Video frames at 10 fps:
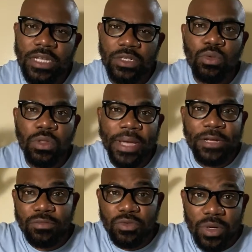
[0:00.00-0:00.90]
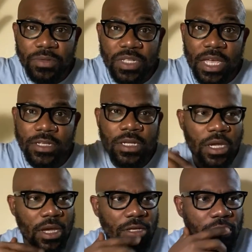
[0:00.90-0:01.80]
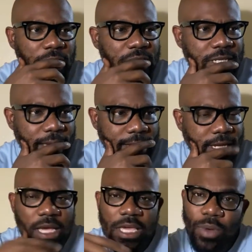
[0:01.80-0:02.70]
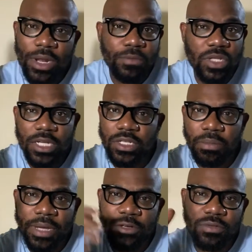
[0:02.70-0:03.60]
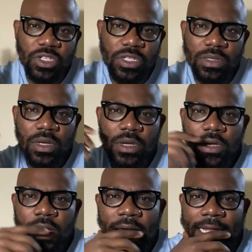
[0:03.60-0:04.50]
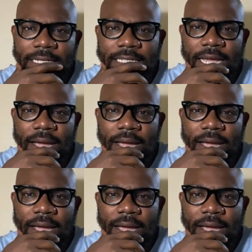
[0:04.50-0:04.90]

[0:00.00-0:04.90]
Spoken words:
and all the bedrooms were upstairs. So he said he went upstairs to the bedrooms and